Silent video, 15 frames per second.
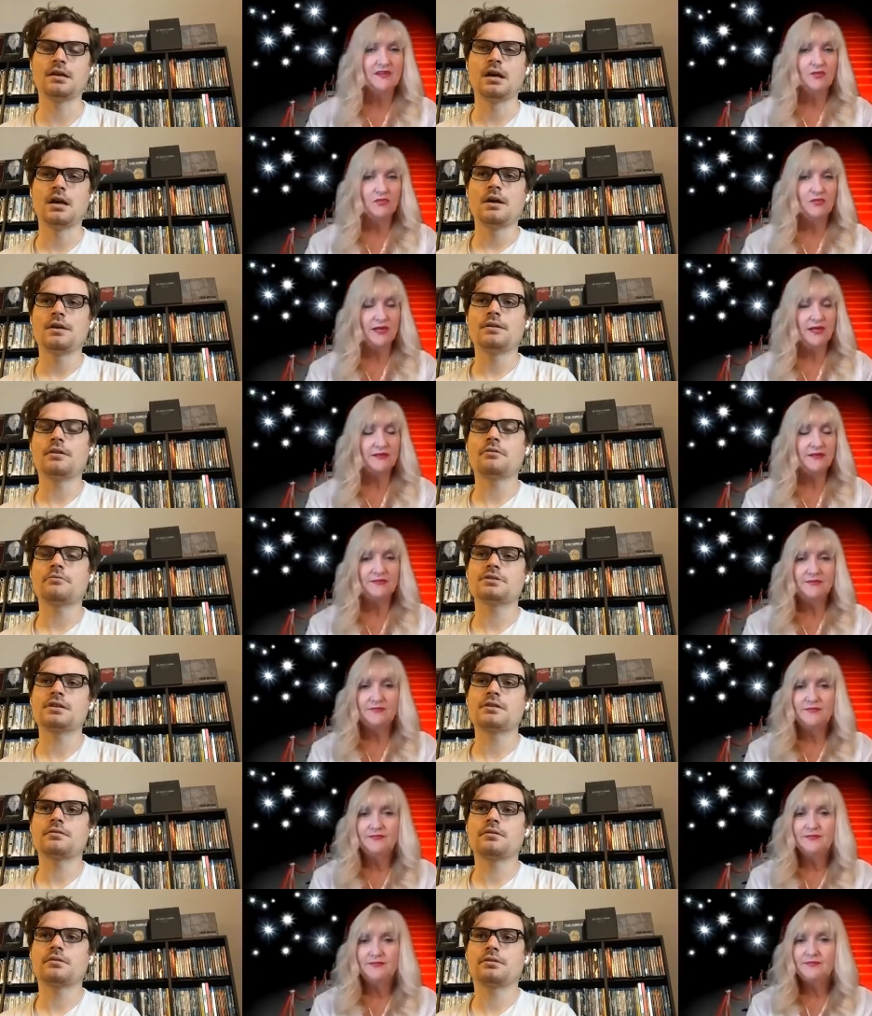Speaker 1: and right. you know it was
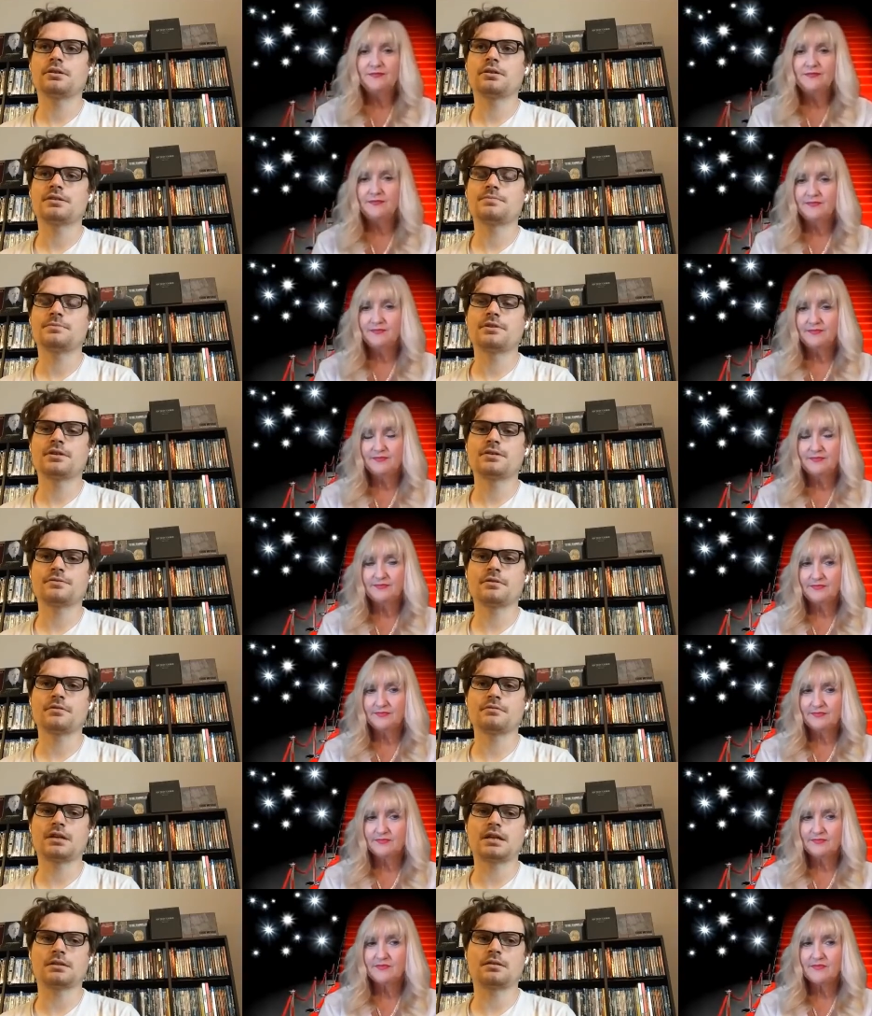a good experience for
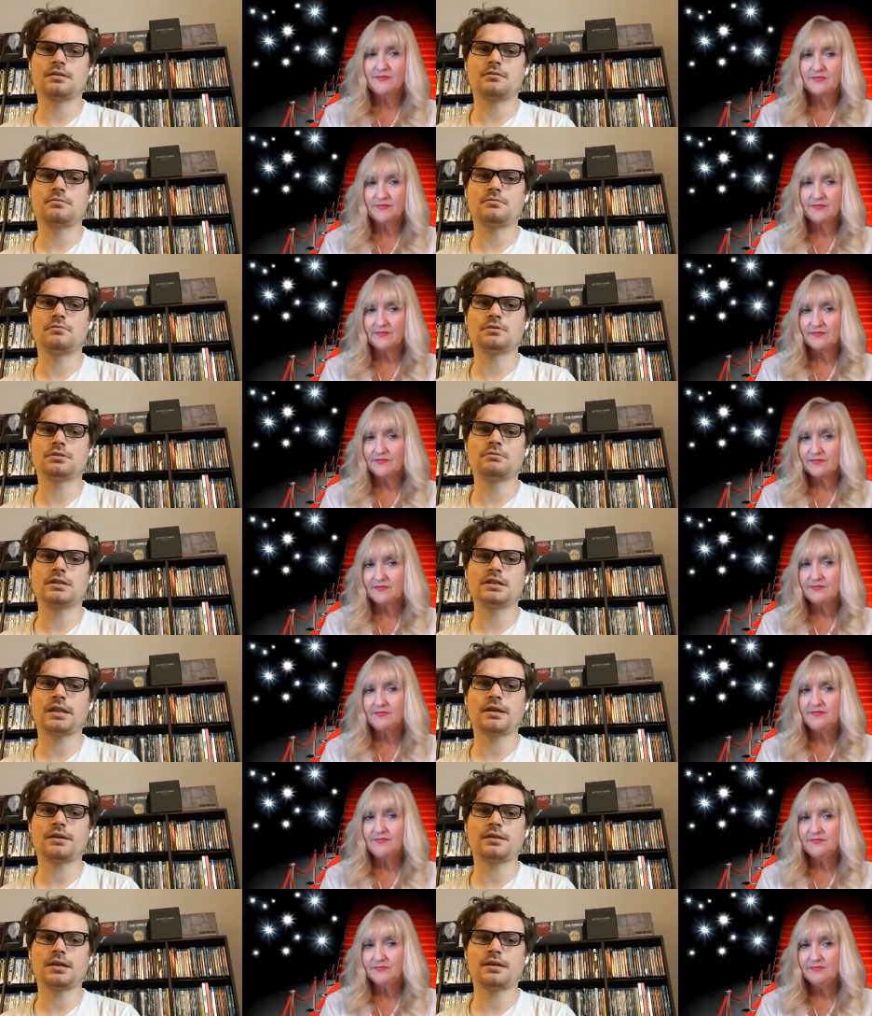you. I felt the one
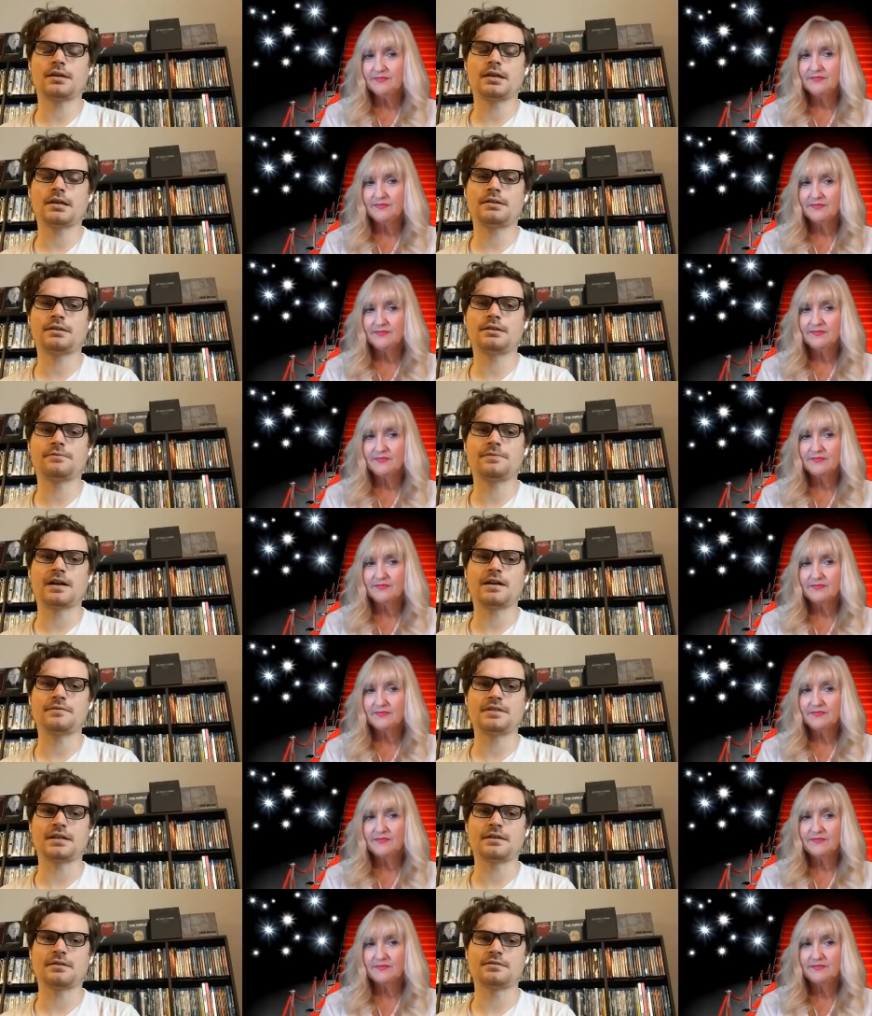thing that I think five
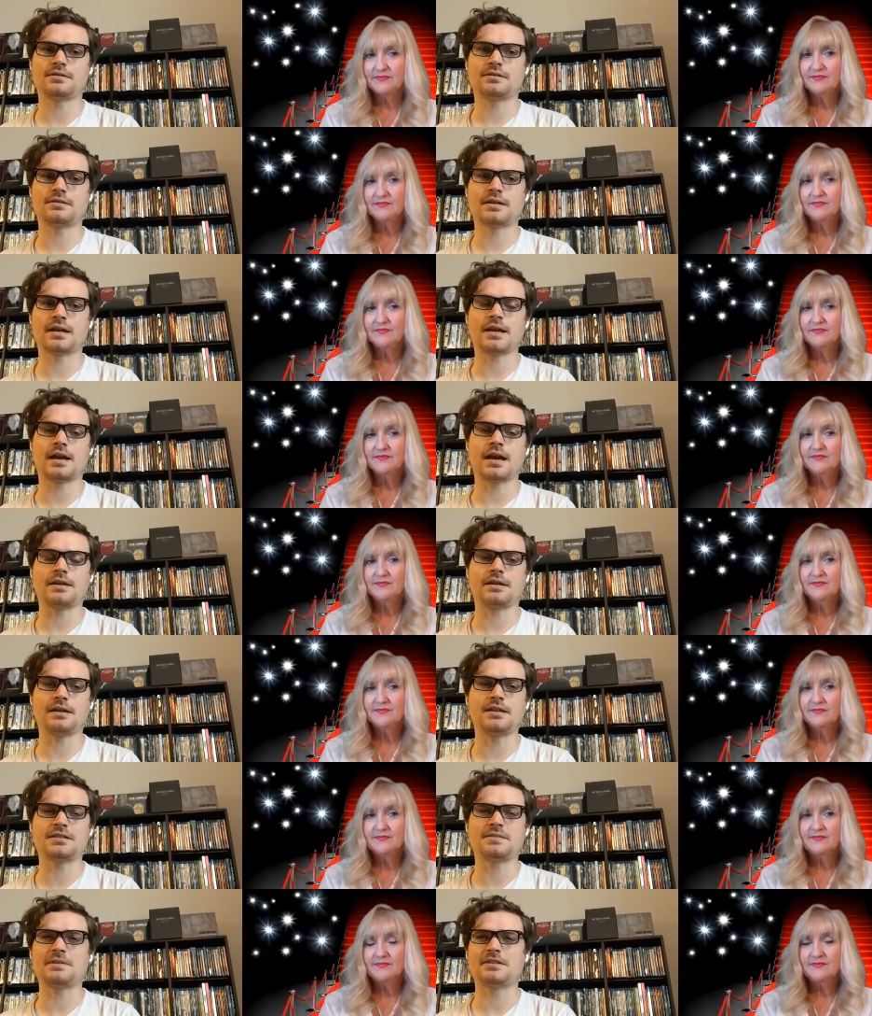towns. I, I
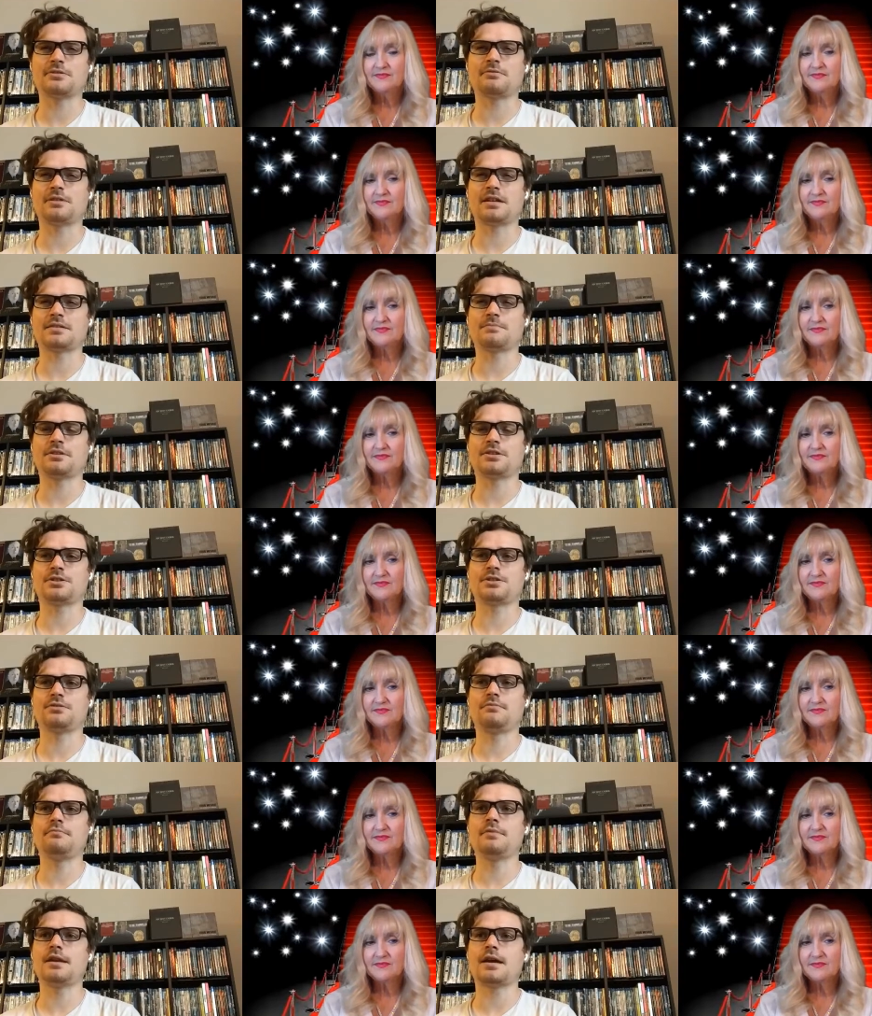can't speak to it as much
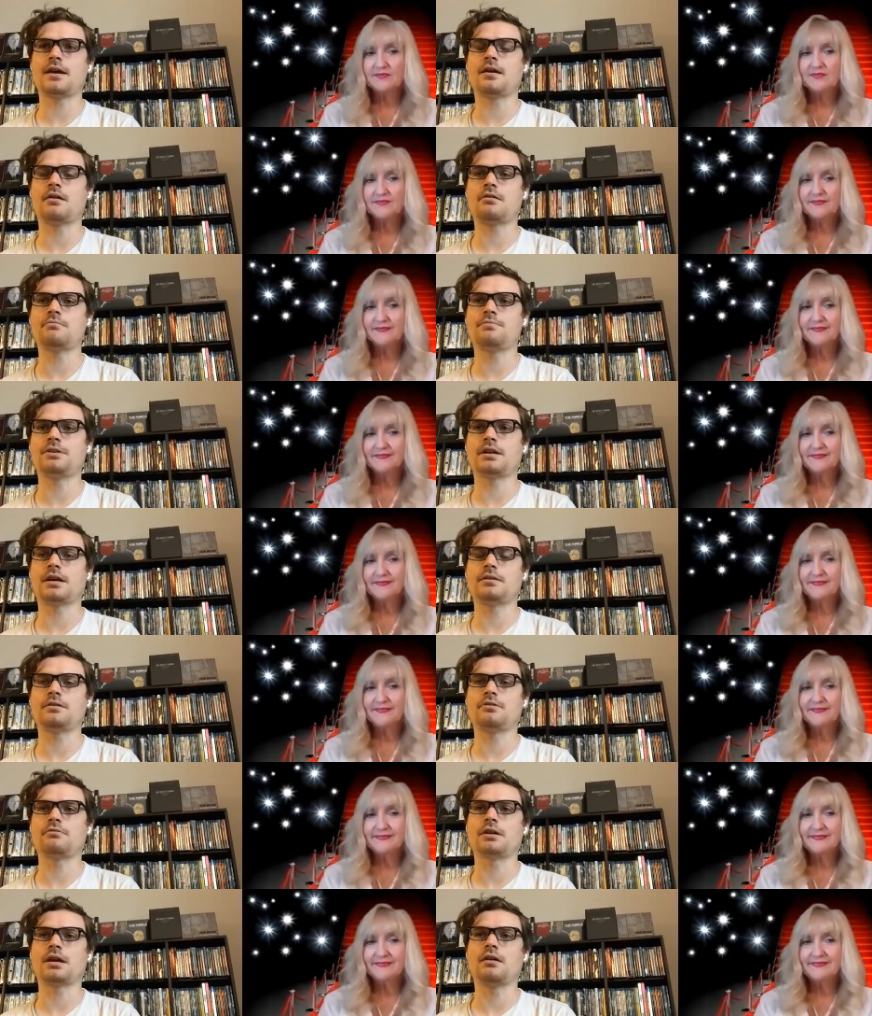now, but I
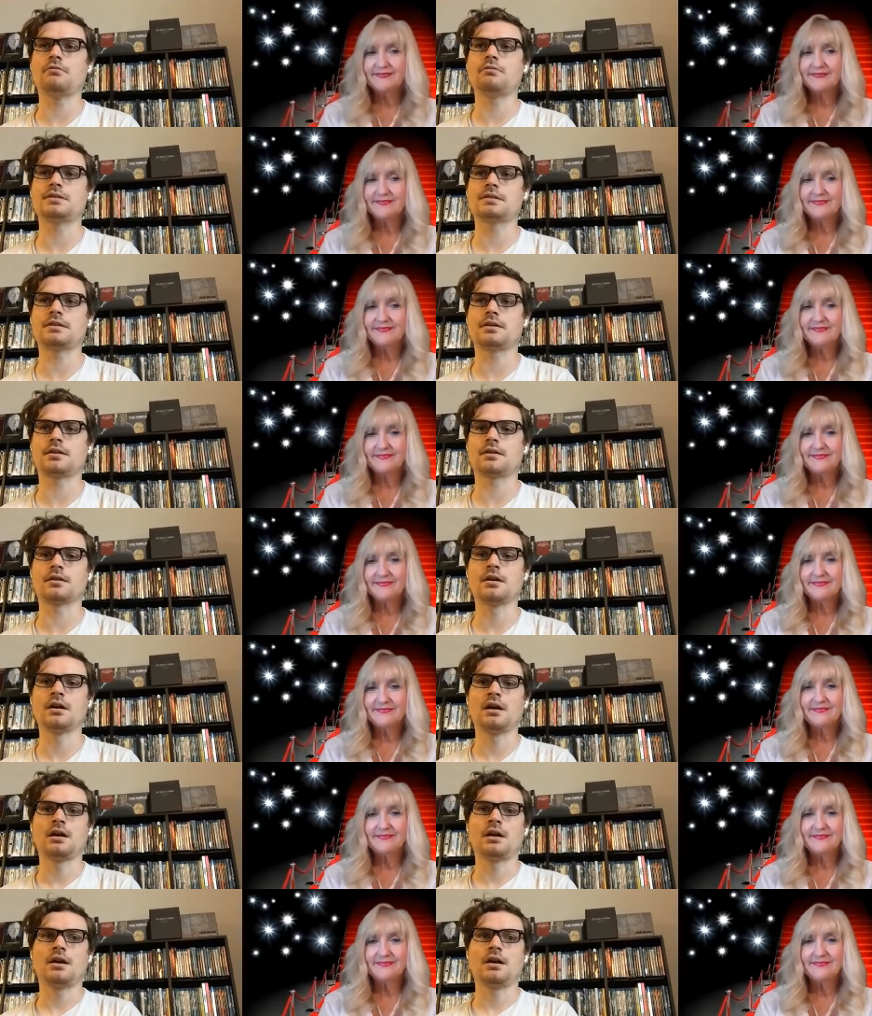know when I was there